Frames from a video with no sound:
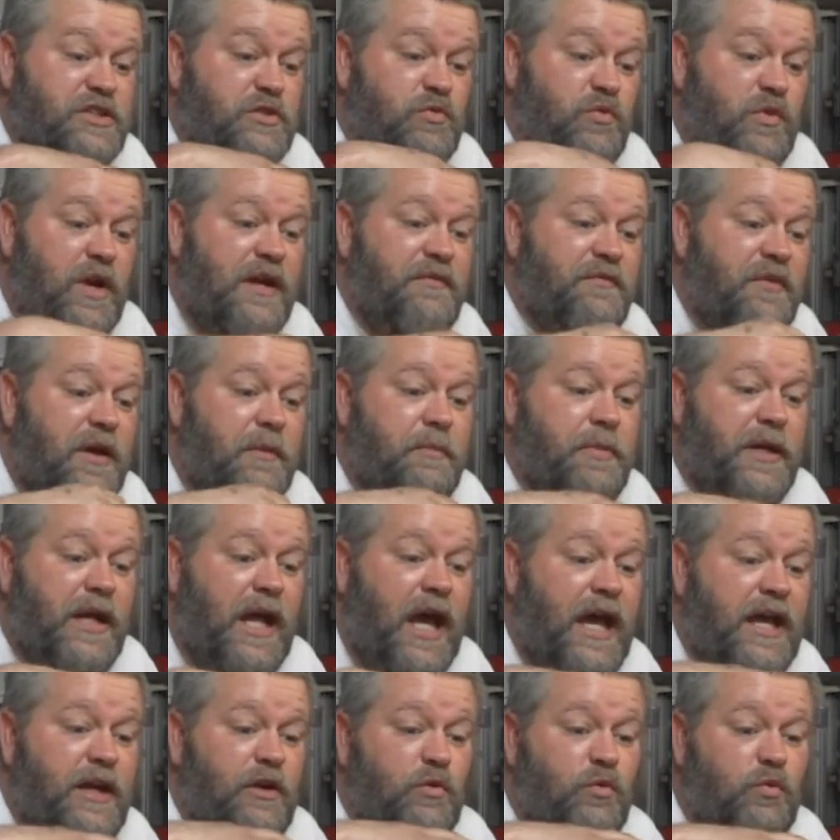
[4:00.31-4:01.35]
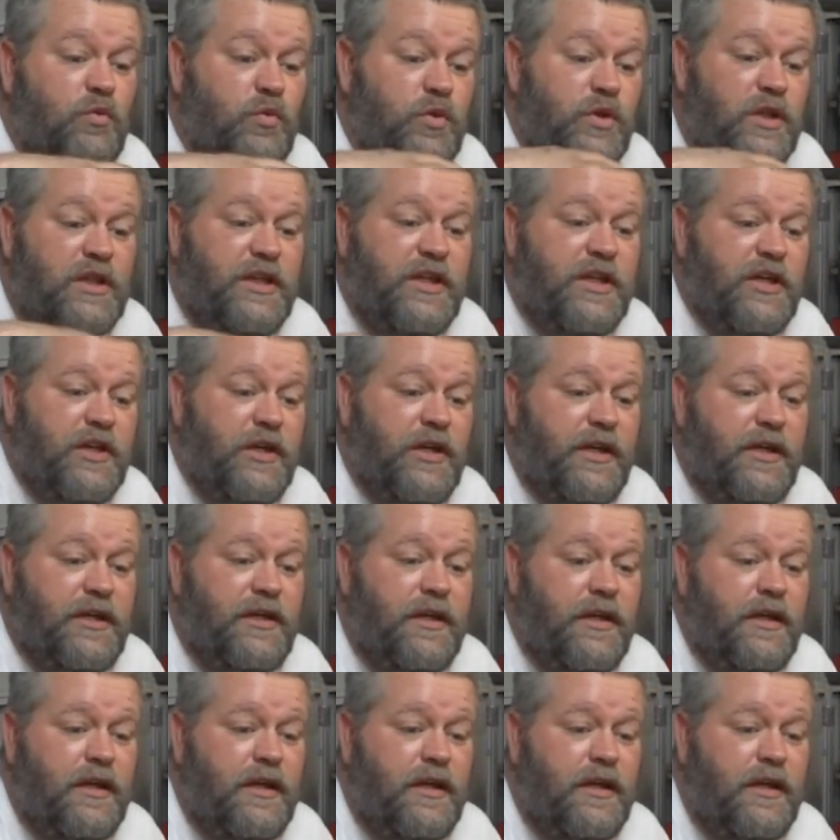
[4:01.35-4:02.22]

rev up and idle really good.